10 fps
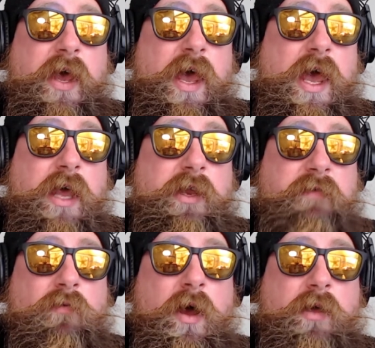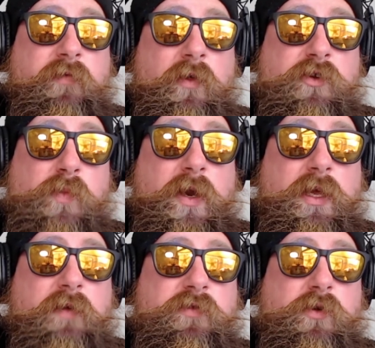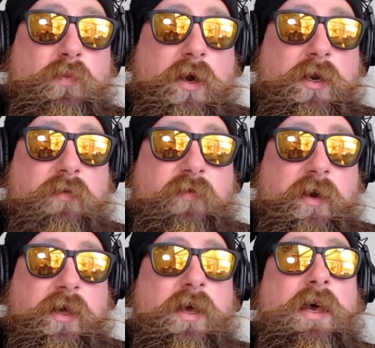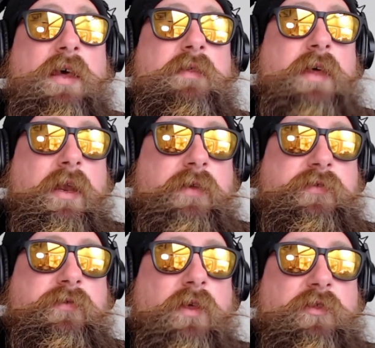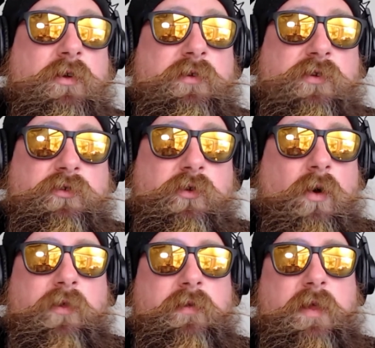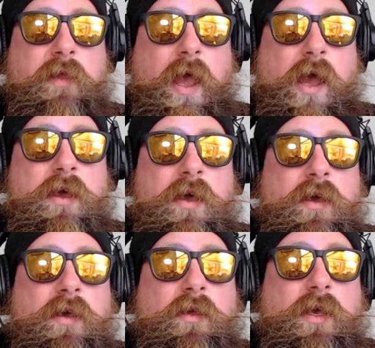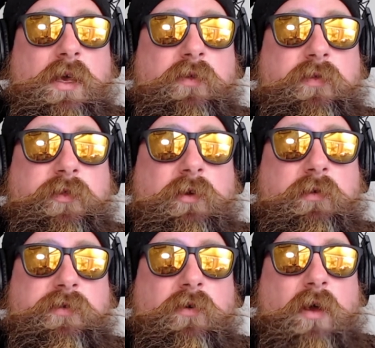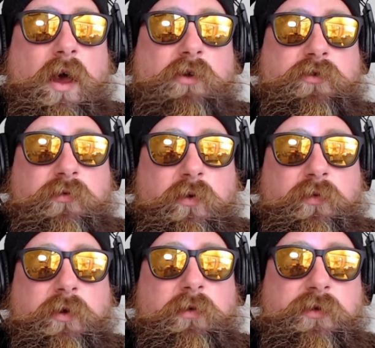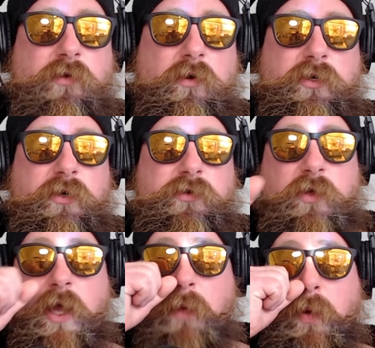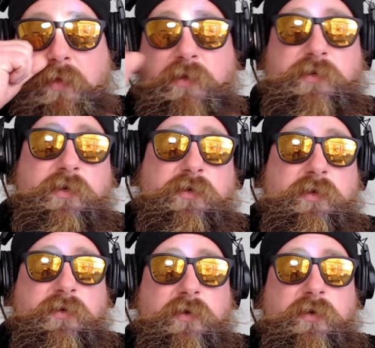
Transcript: and David Rockefeller's money gives you money to fund it, then the theories are true. Other than that, theories are not true. Theories are just hypotheses.